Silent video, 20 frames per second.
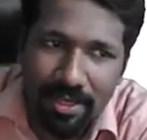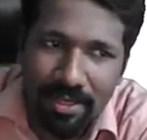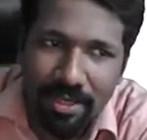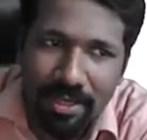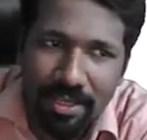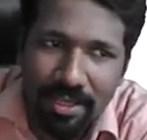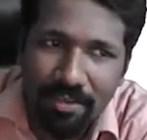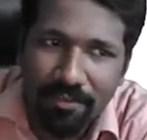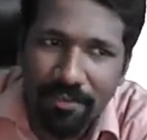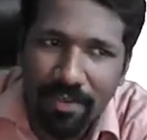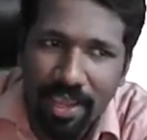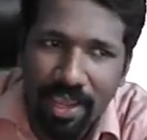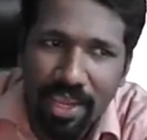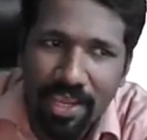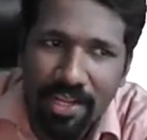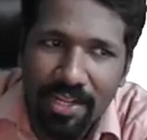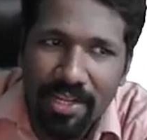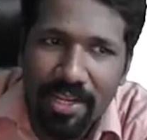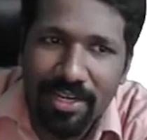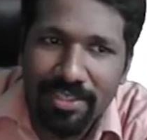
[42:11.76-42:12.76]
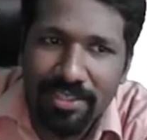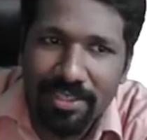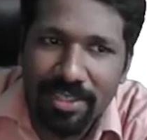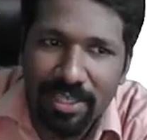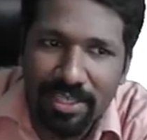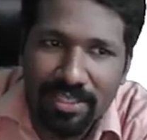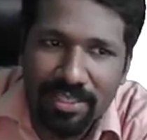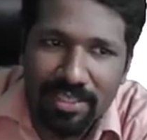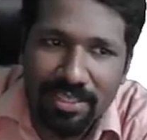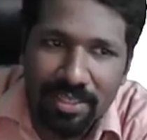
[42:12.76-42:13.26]
If 8 and
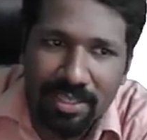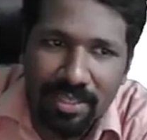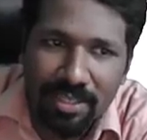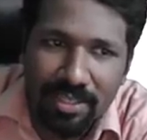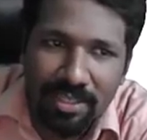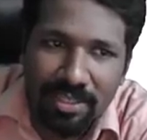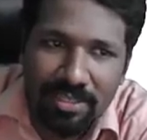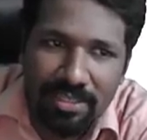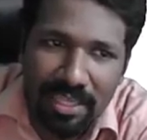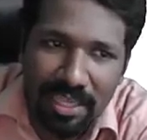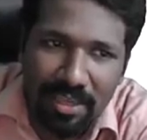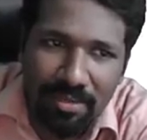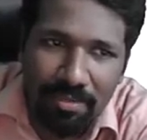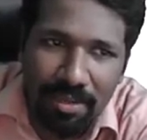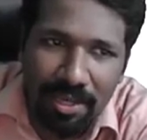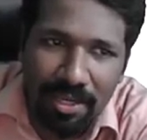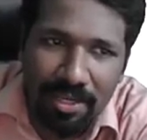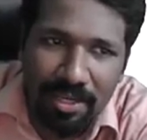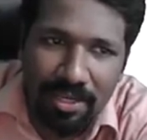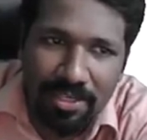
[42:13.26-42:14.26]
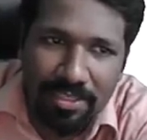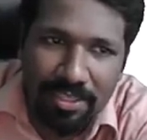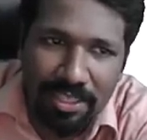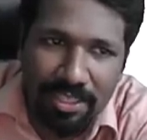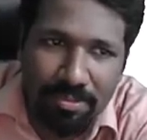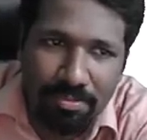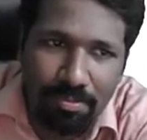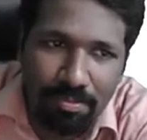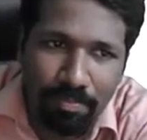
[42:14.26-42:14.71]
6, same 8 and 6,